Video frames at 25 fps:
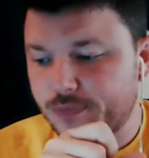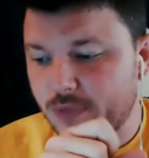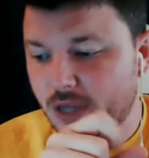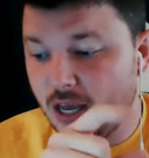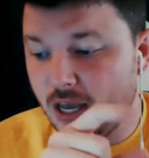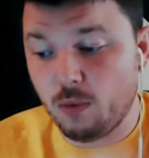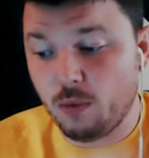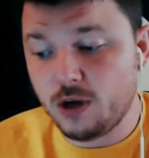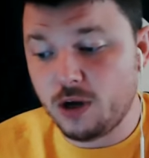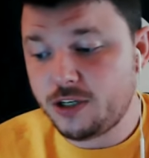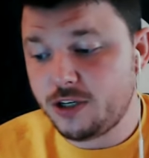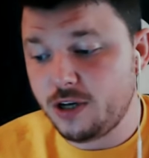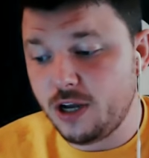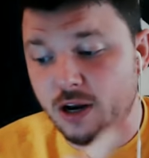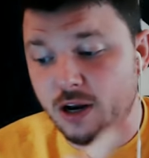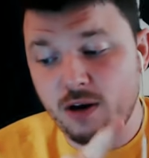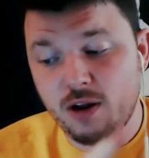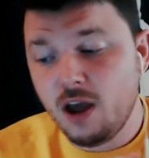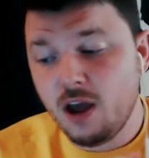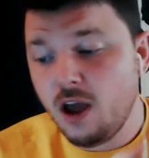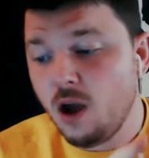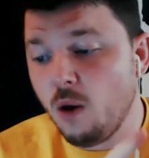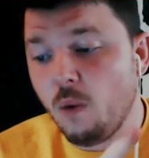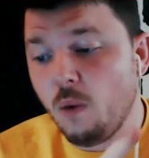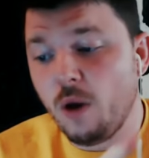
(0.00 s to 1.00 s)
And
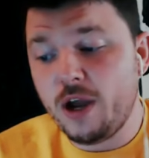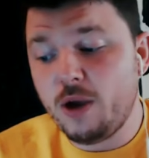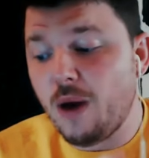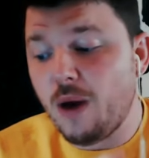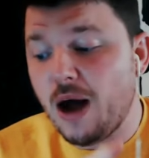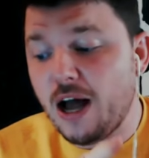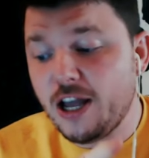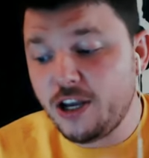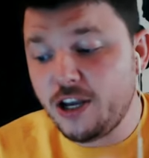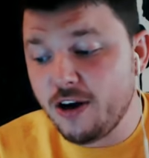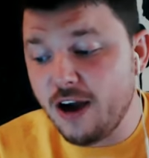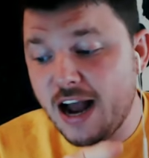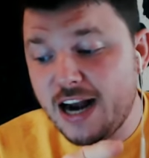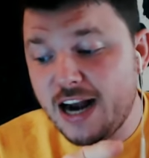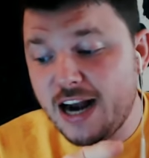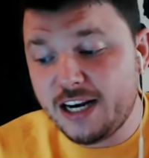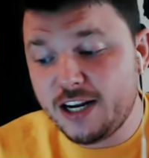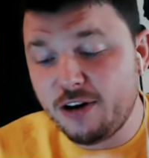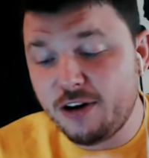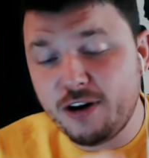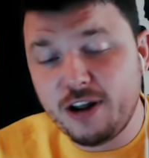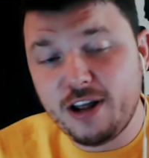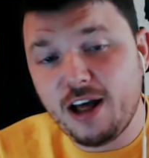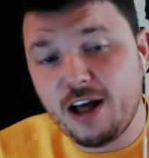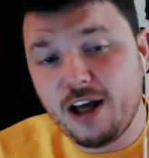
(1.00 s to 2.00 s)
while your
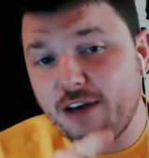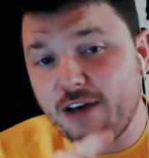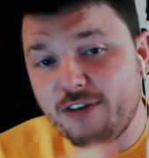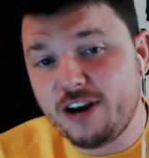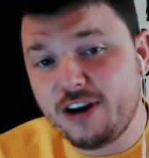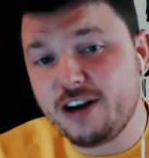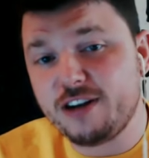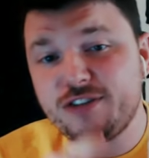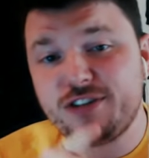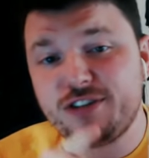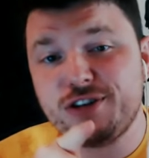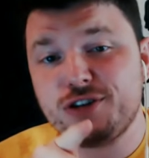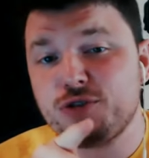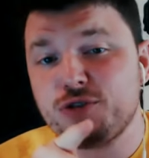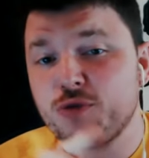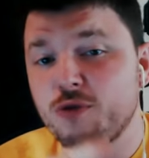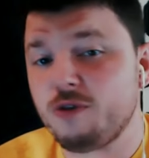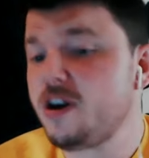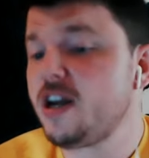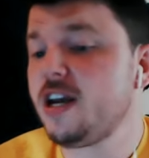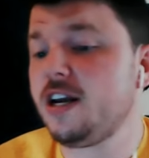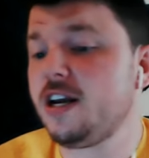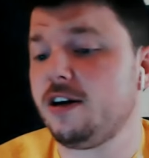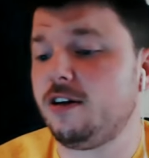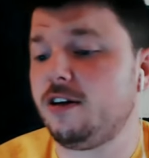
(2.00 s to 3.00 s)
anecdotal evidence is
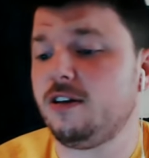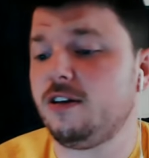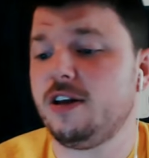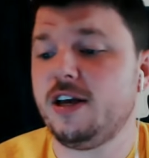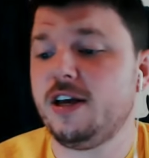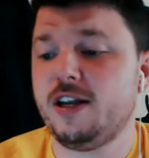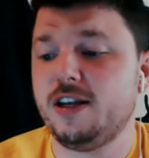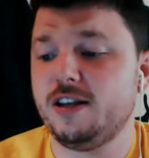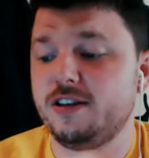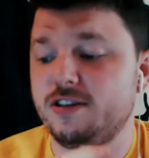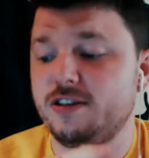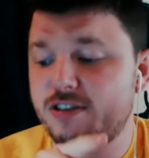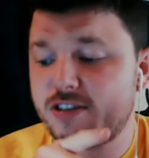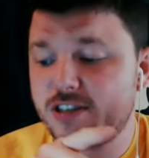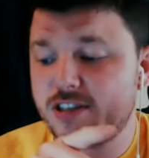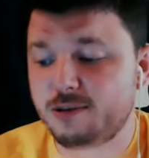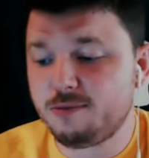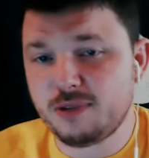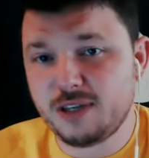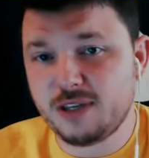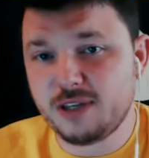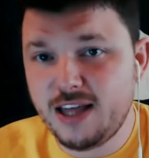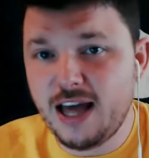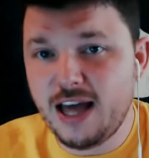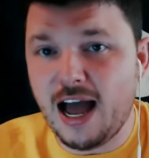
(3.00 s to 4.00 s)
real, it is
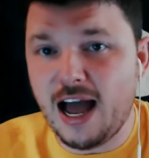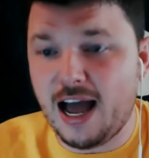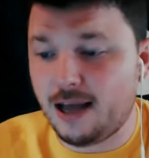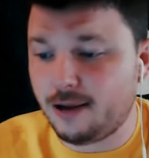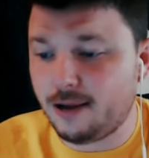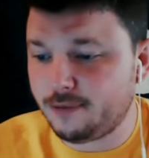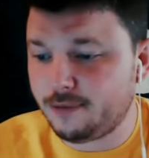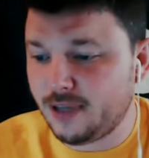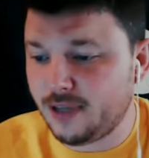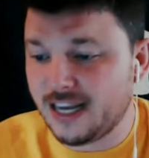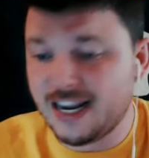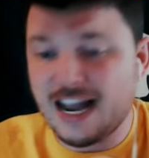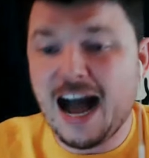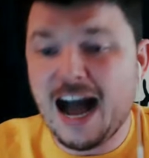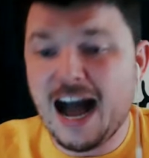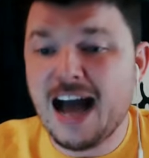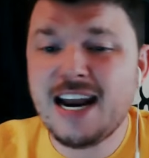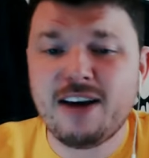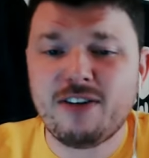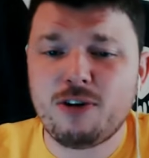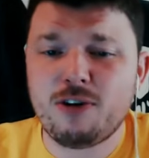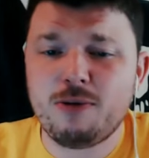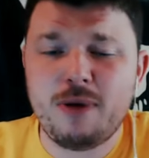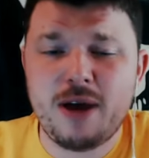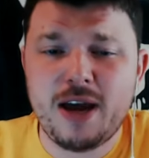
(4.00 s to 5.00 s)
simply that. Like, I
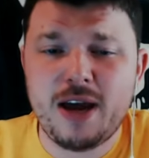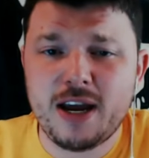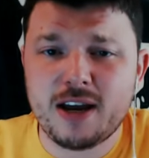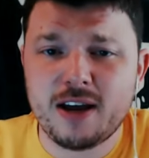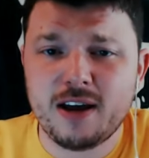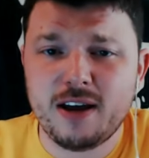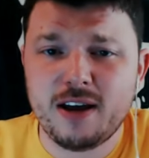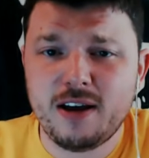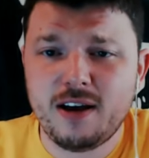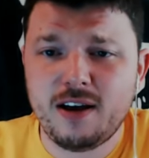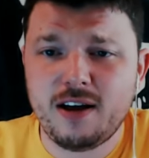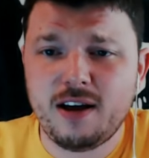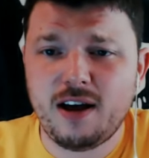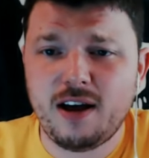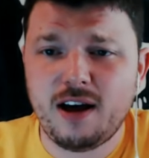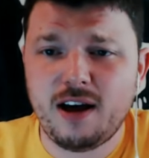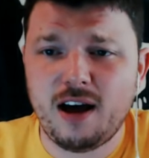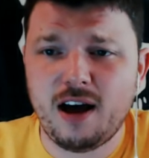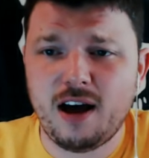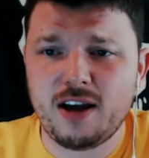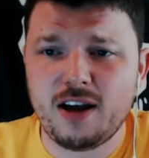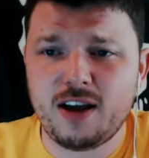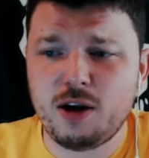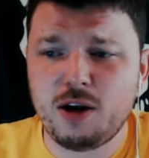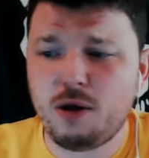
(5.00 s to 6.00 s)
never make
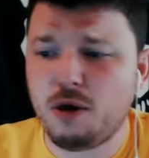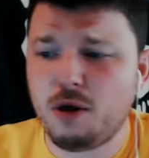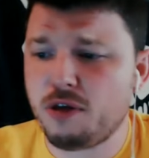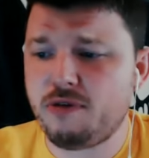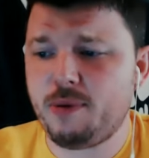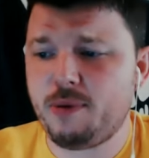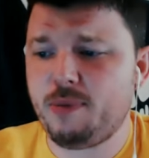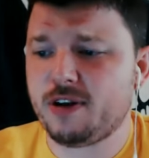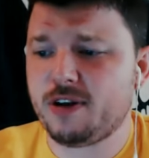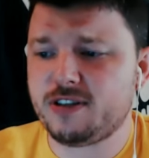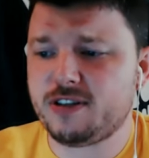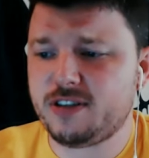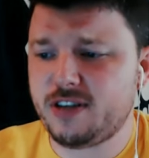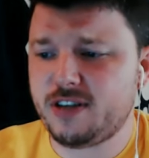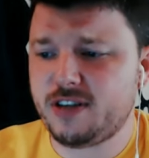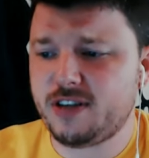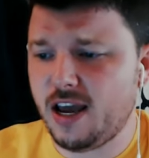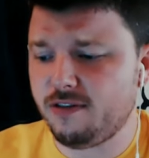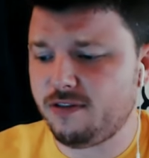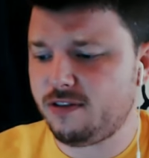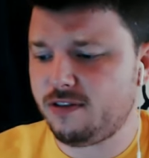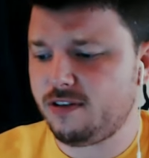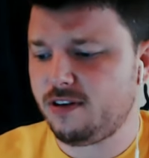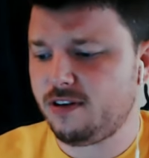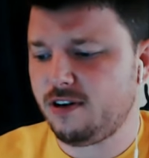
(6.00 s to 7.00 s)
a 3+
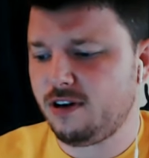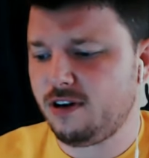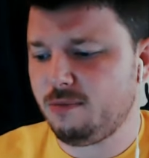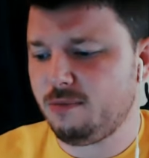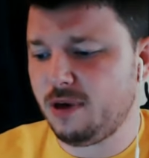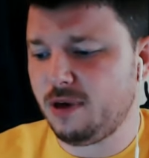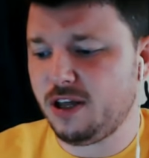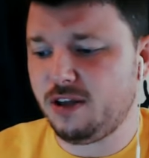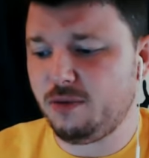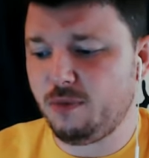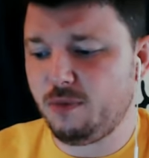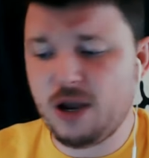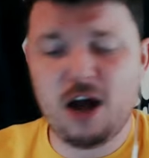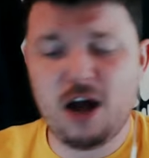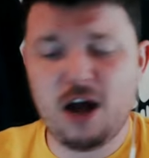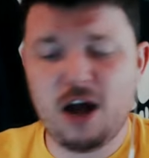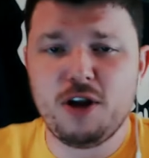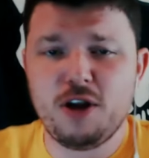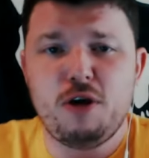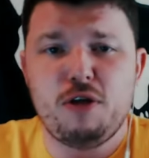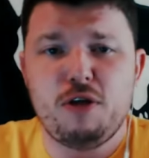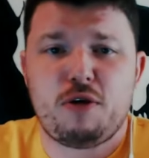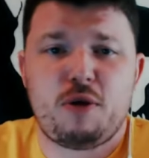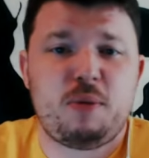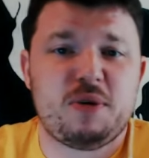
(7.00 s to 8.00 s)
save, but we all
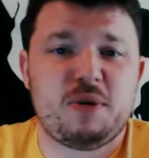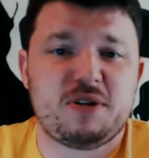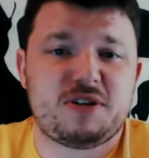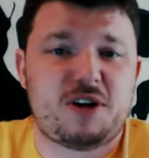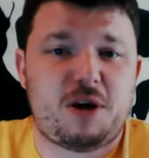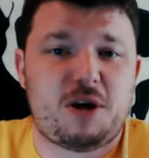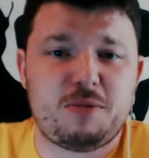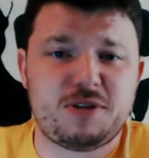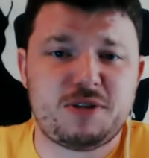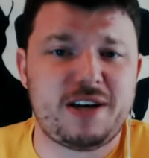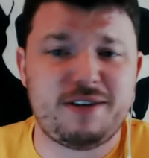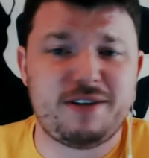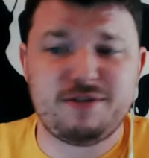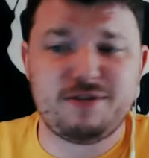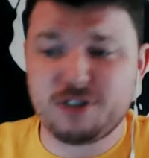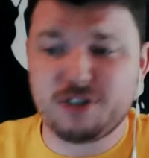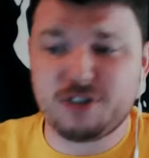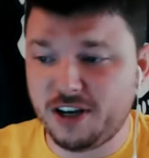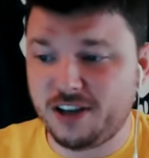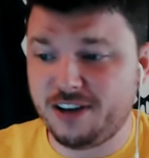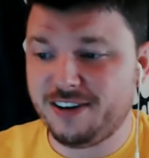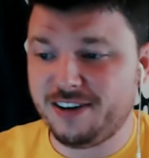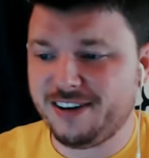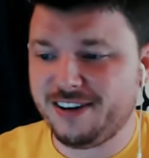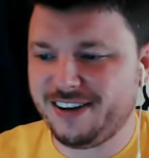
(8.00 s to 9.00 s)
know the 3+ armor save is
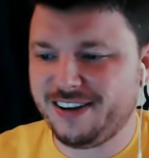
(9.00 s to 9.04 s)
good.